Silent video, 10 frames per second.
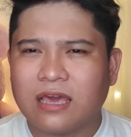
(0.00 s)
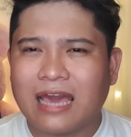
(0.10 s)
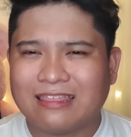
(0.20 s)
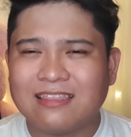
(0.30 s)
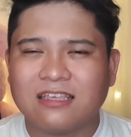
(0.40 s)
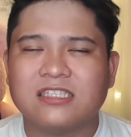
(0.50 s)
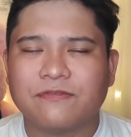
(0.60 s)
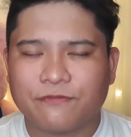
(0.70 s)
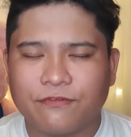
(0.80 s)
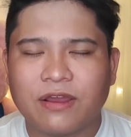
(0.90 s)
I think this is
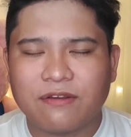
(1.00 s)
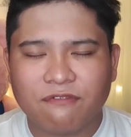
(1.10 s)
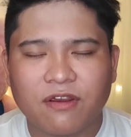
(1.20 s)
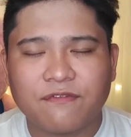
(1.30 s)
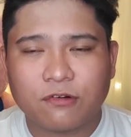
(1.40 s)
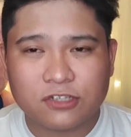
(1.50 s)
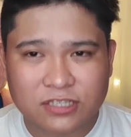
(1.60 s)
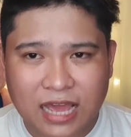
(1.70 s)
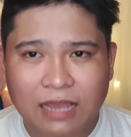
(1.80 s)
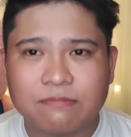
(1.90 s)
the very, very
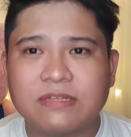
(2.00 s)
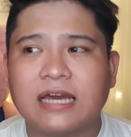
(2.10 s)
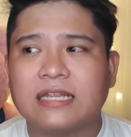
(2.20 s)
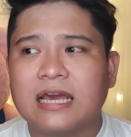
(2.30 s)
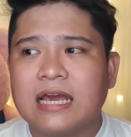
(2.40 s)
first time that